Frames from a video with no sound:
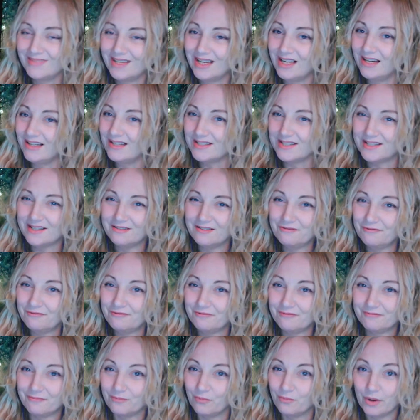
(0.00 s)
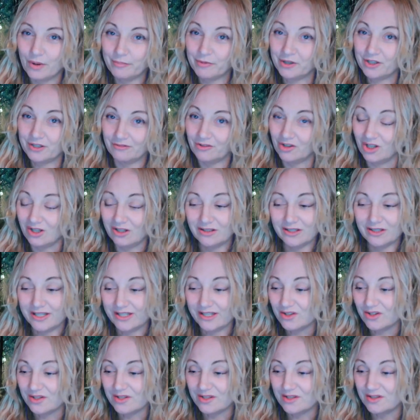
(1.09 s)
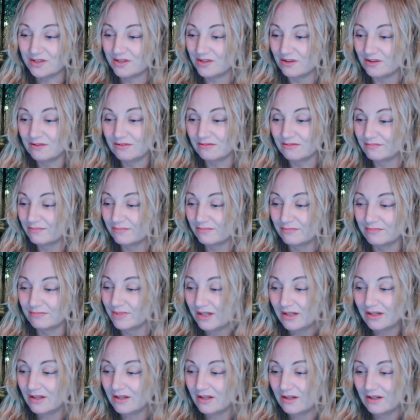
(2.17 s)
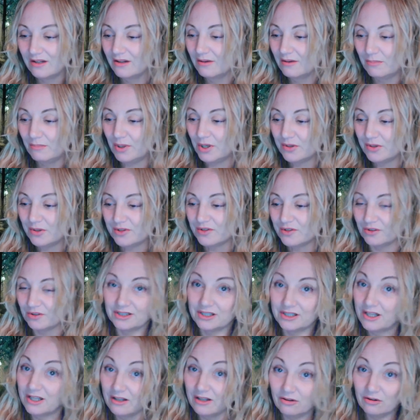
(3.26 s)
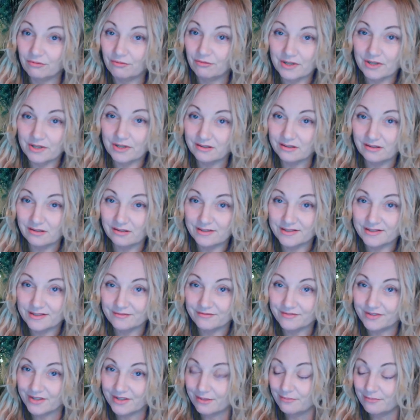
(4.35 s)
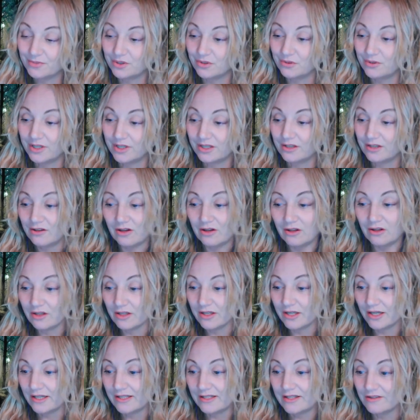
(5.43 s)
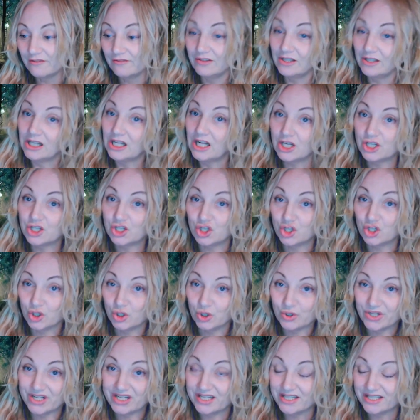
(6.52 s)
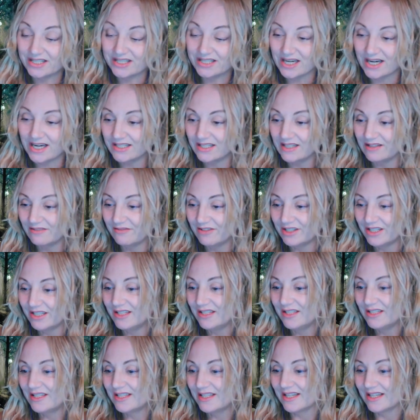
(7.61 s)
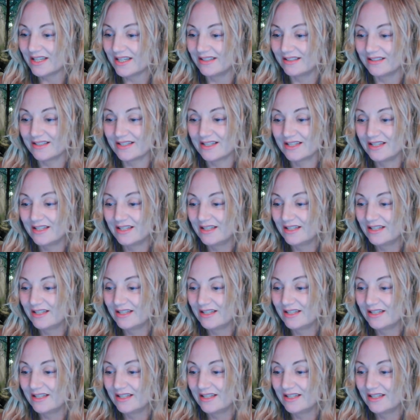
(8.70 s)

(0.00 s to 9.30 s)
As if women of all ages don't post little reels of them doing all kinds of luxurious activities, and